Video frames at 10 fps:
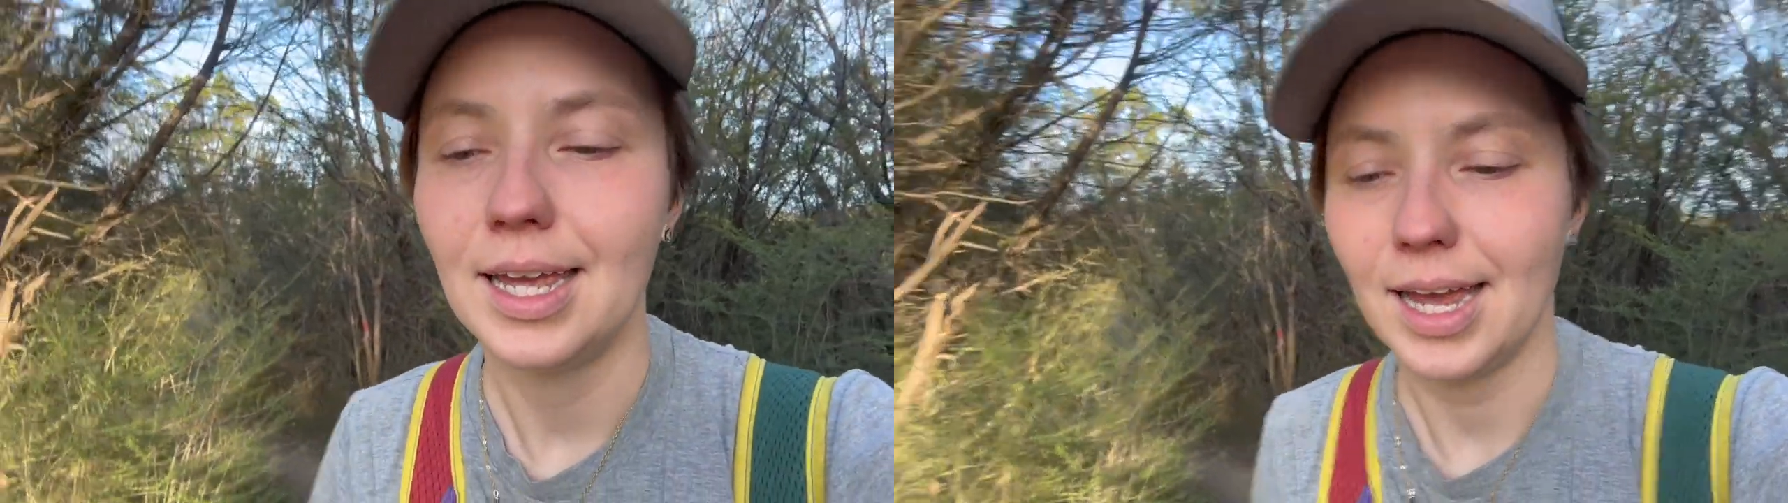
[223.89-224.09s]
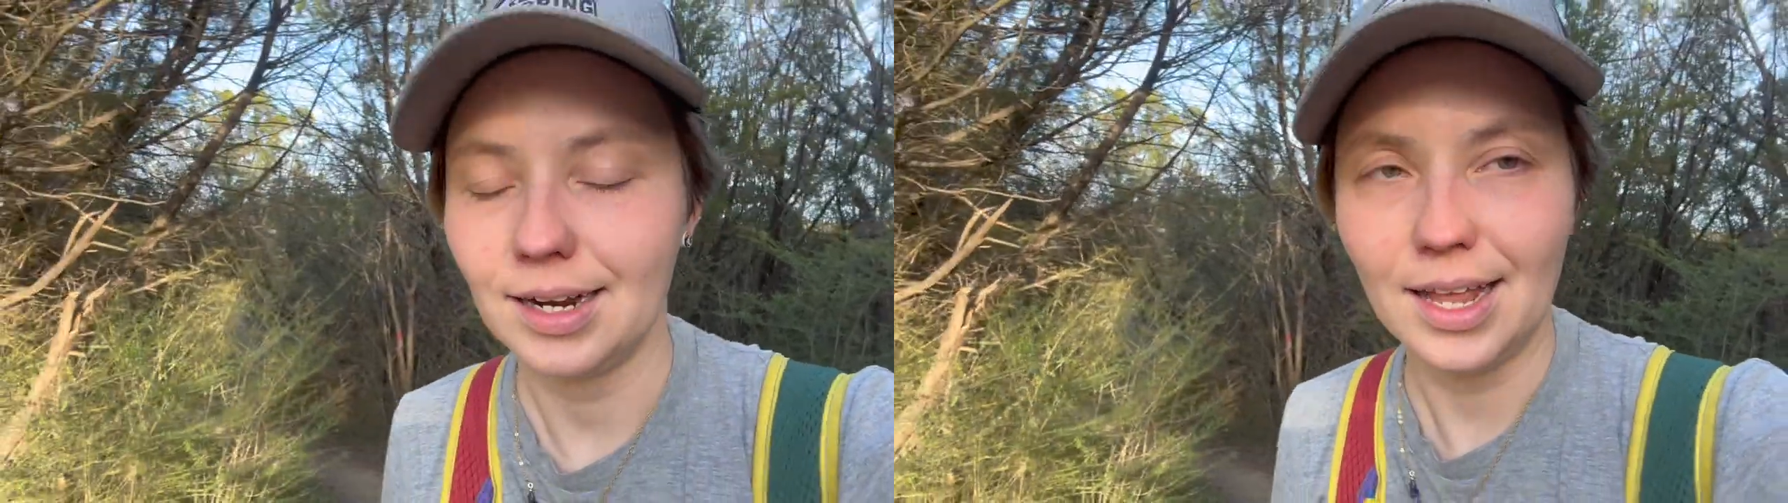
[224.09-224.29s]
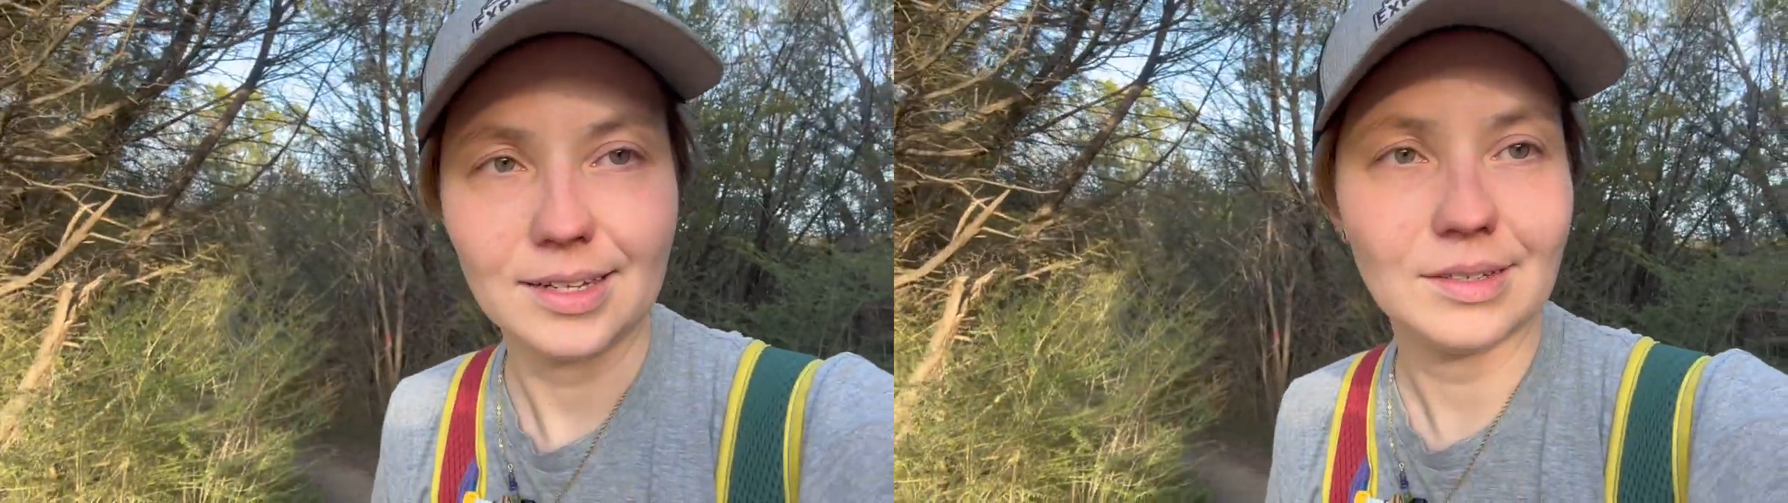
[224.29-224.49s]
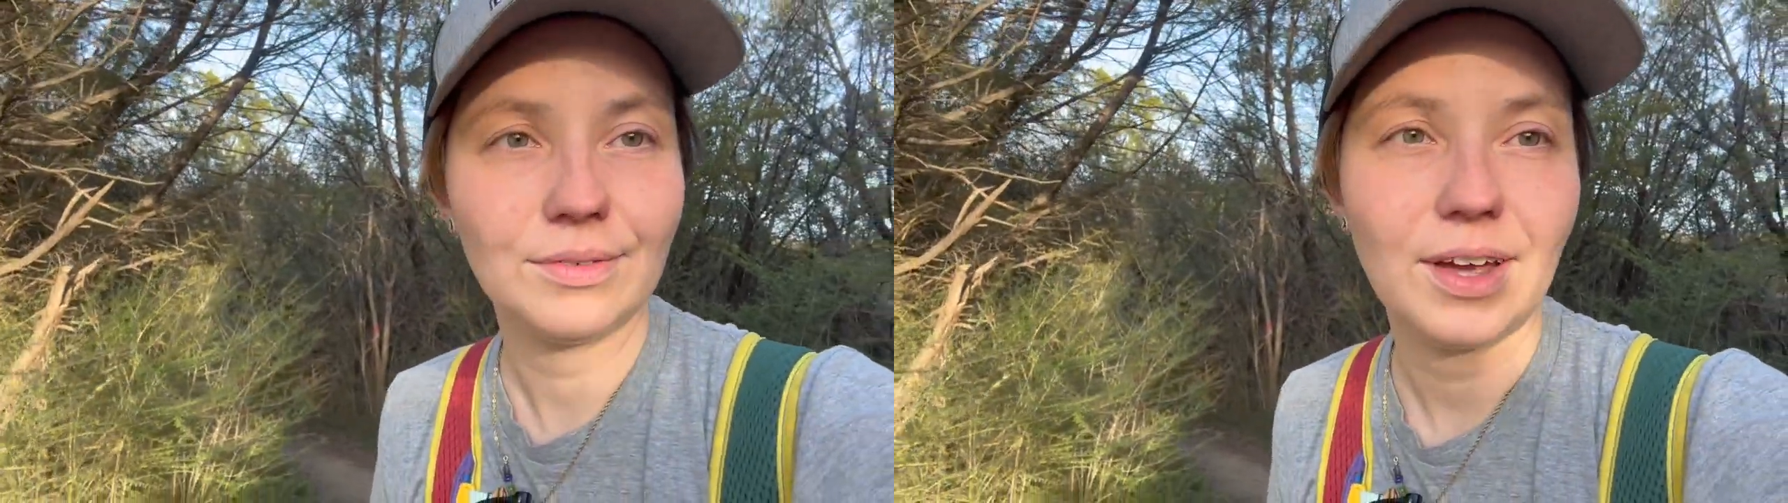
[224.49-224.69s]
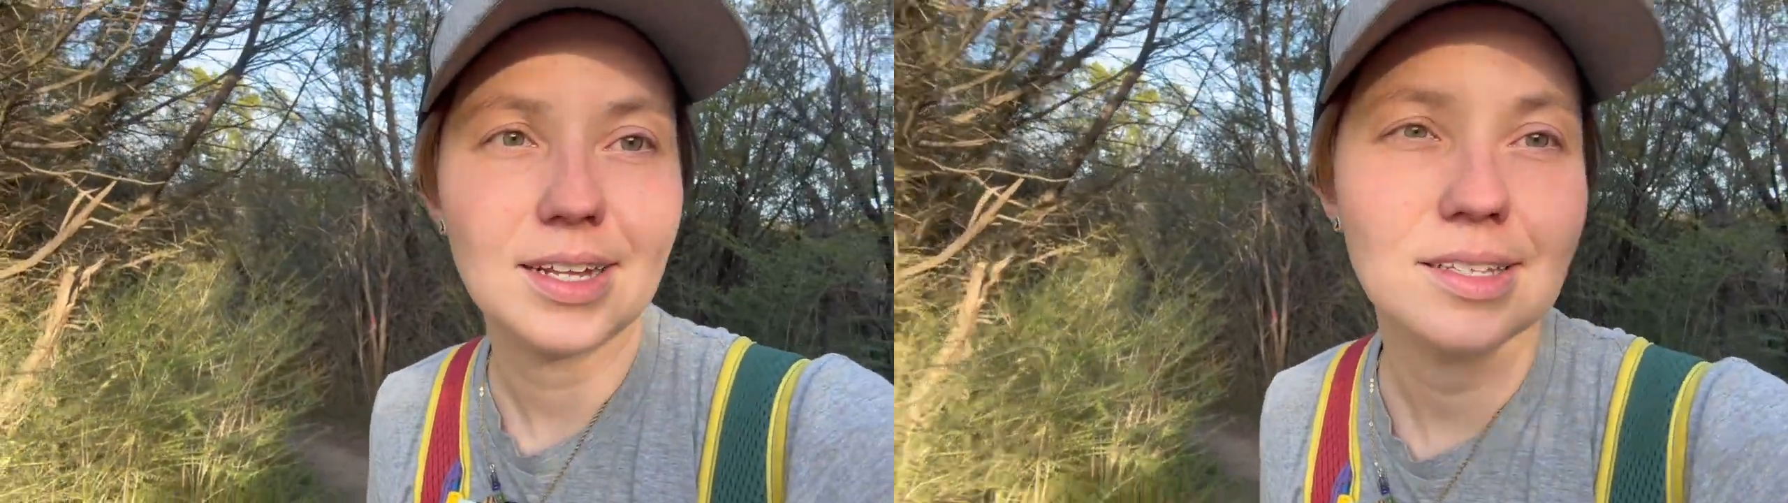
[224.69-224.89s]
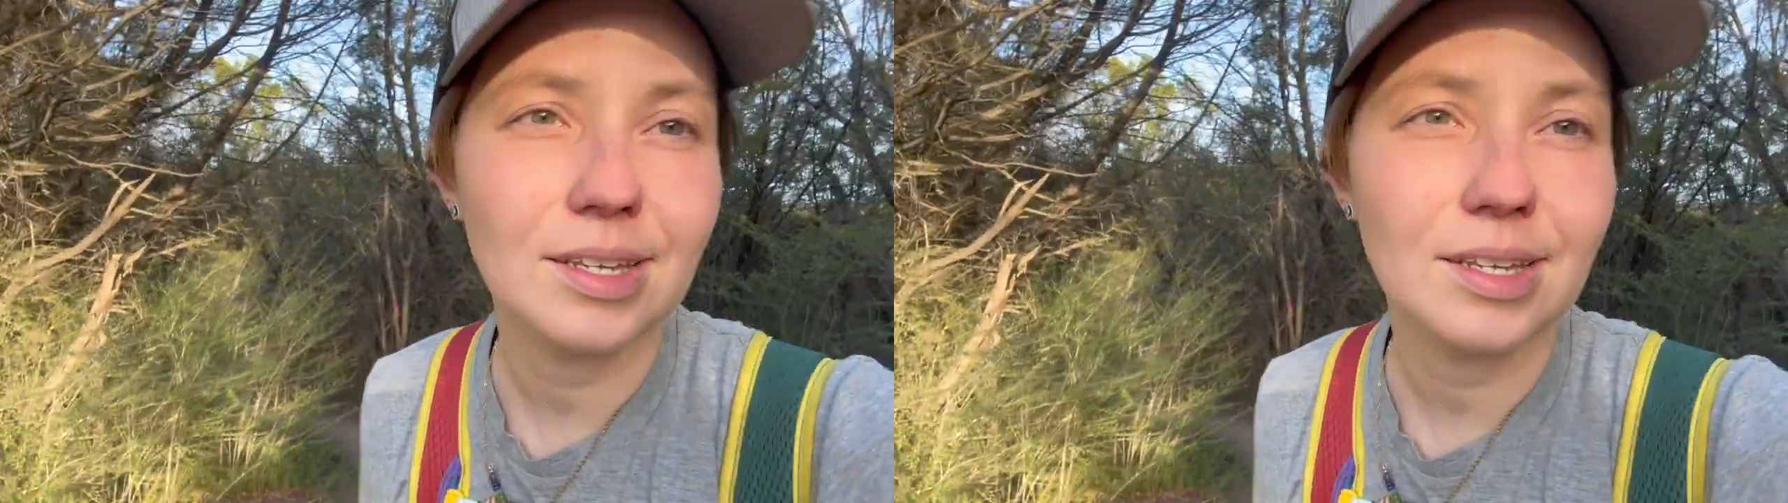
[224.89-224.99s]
had lots of fun.